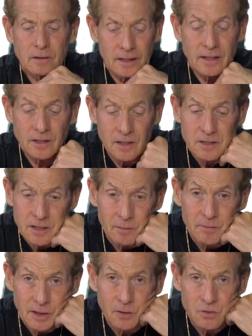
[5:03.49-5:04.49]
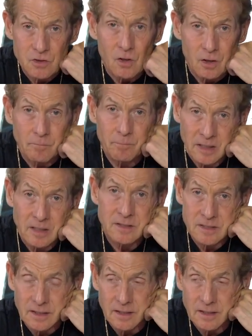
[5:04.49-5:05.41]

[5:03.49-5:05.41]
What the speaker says: Now, he did tell me he was on pins and